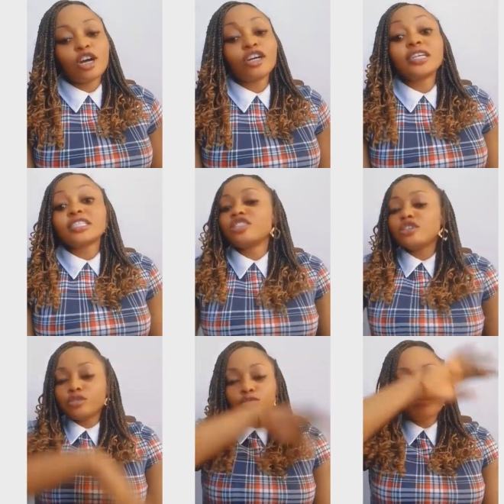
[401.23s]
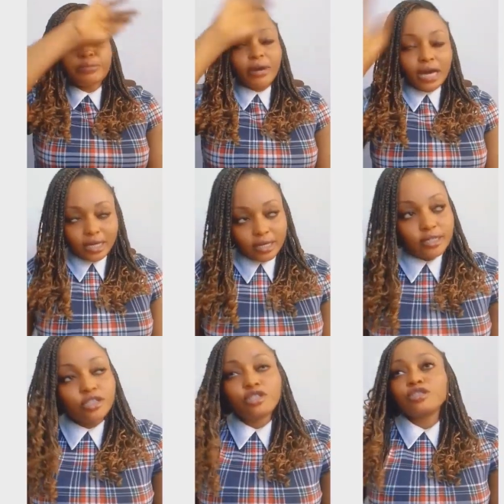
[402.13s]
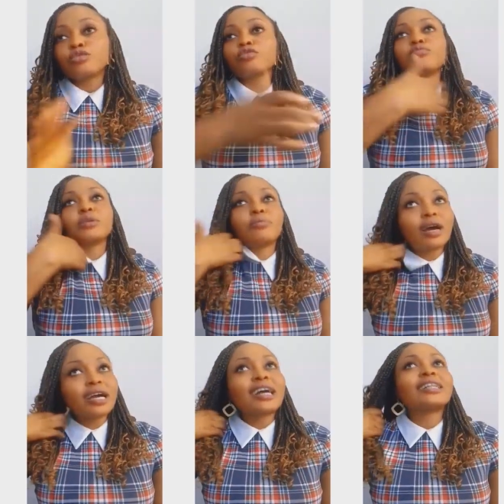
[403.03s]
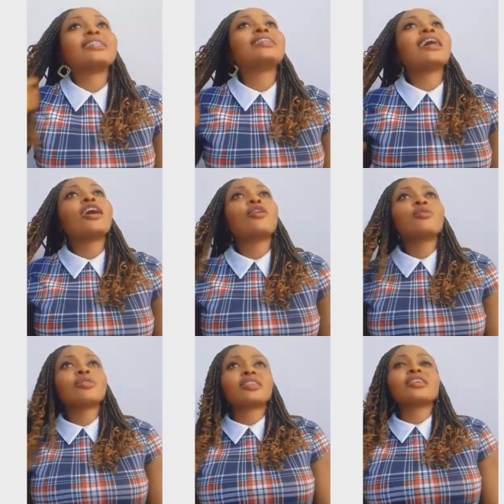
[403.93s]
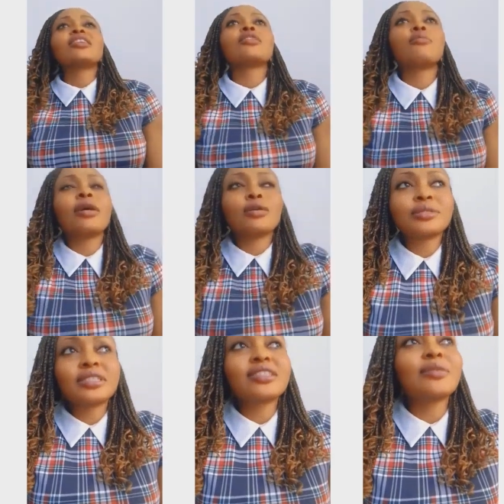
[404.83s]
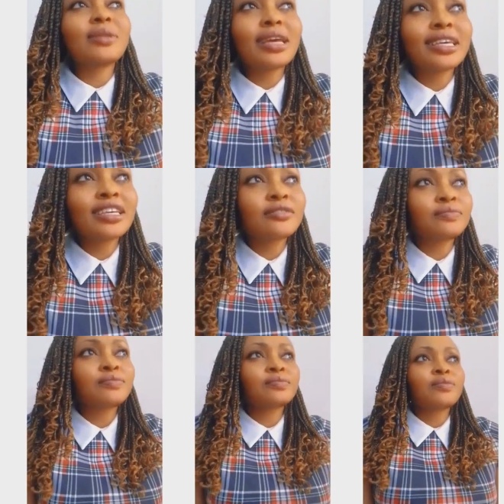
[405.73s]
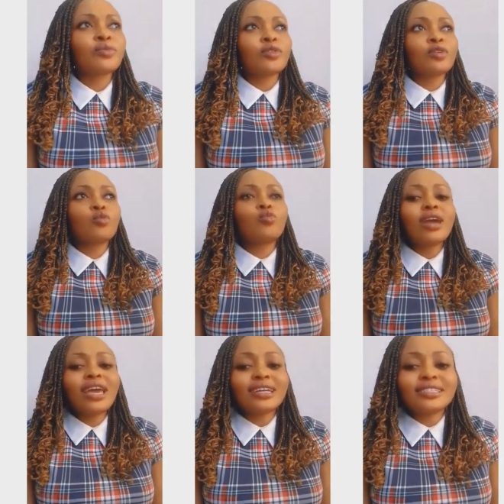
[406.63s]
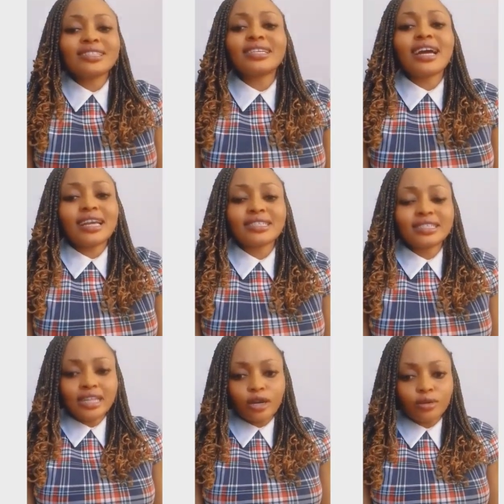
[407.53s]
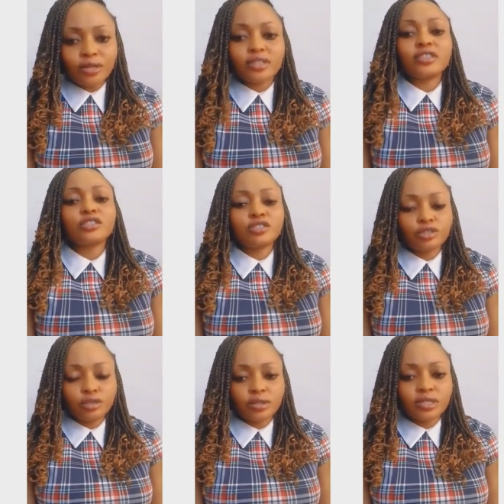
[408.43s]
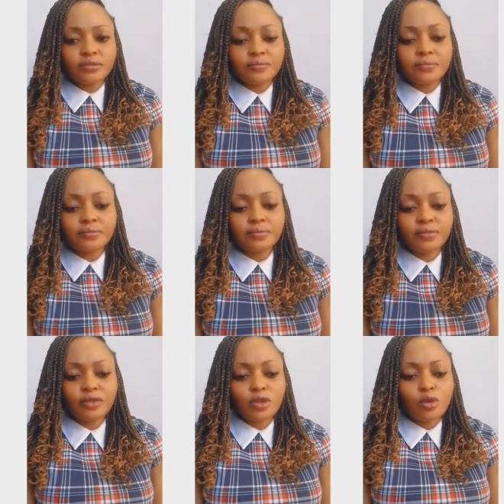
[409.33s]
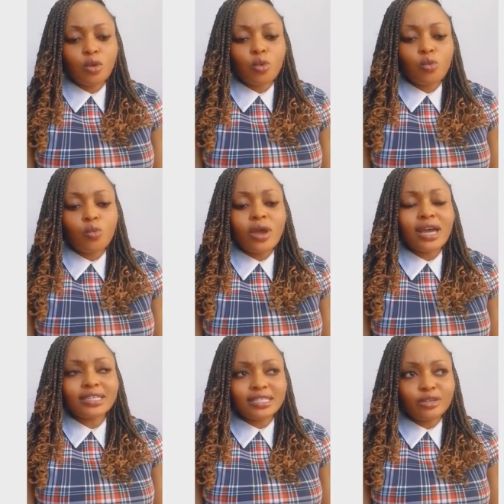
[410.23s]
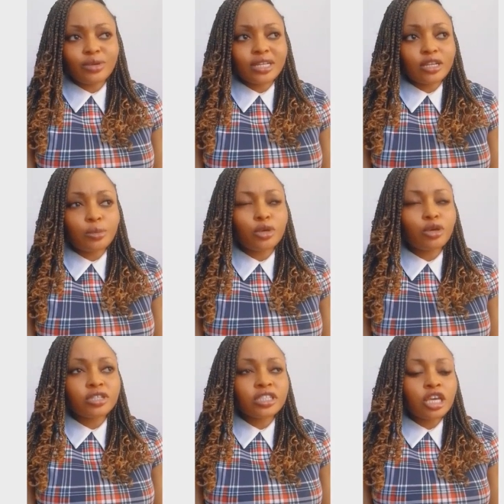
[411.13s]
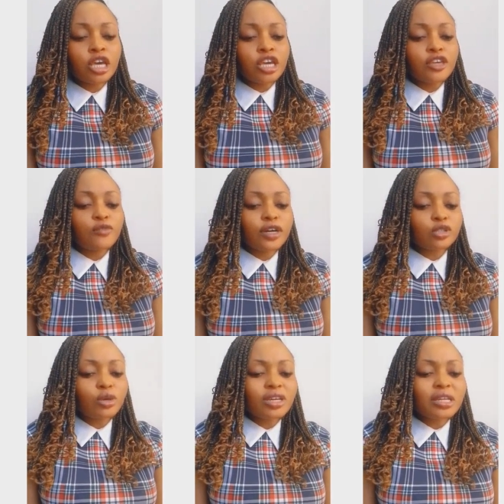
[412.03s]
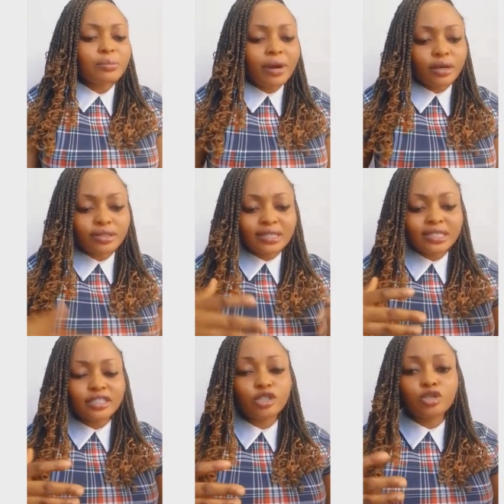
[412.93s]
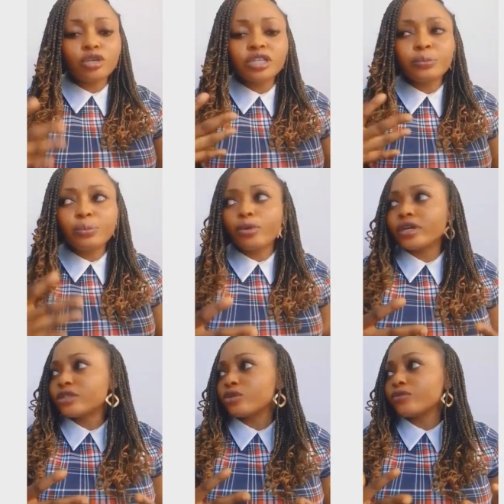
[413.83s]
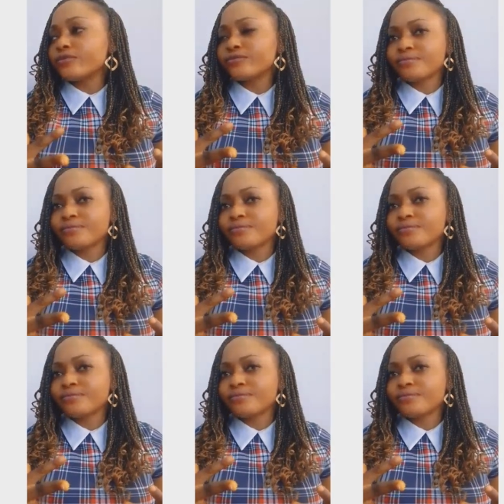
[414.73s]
Honestly, it just took me back. It just took me back, and now thinking about it, I'm like, where are these guys now in the industry? Where are they right now? Because if we're talking about the turning point of